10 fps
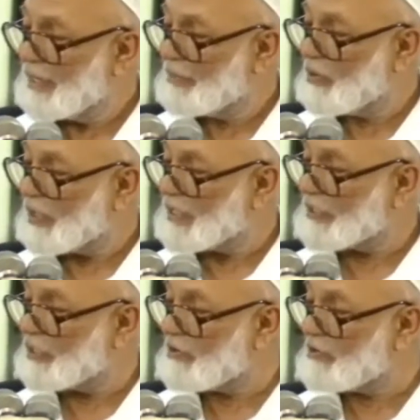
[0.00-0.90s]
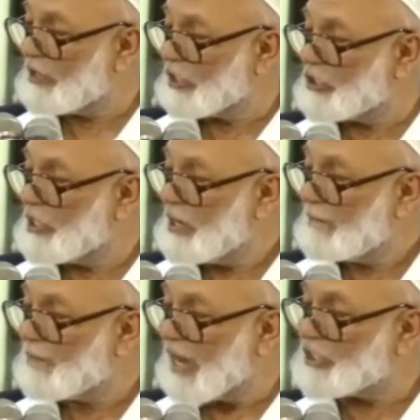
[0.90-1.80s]
Because they are generally rich.
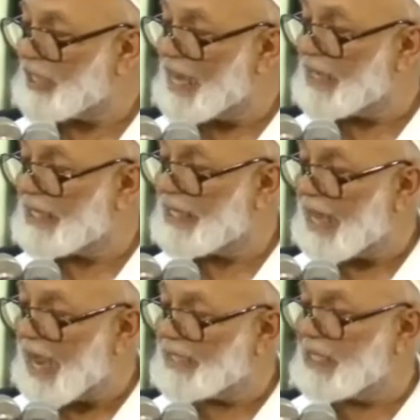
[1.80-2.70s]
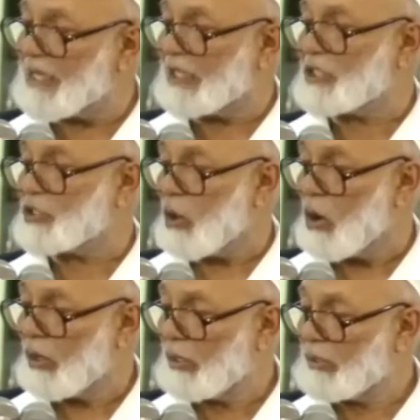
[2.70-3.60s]
Partiality in either case is
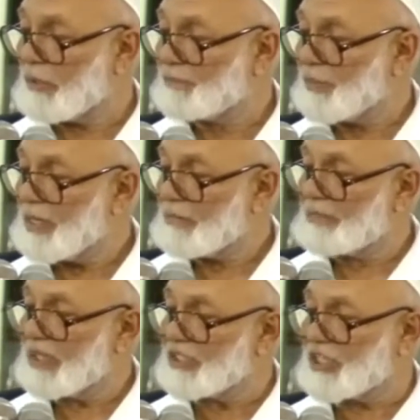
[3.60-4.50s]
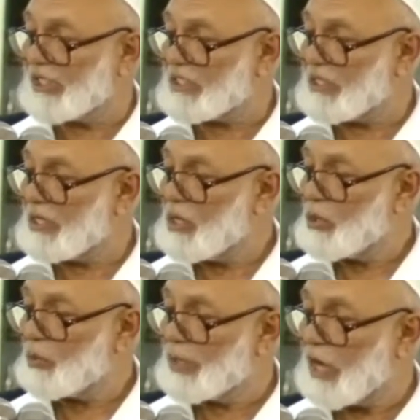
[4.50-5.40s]
wrong. Be just,
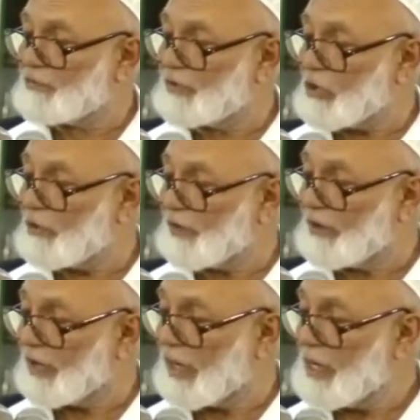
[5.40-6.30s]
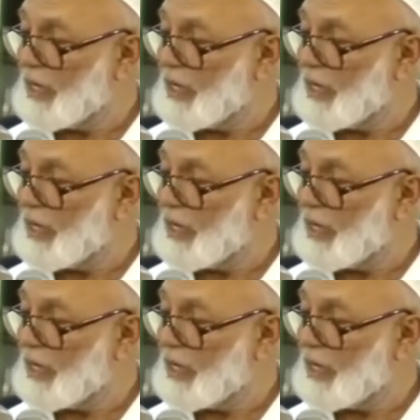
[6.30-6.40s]
without fear or favor.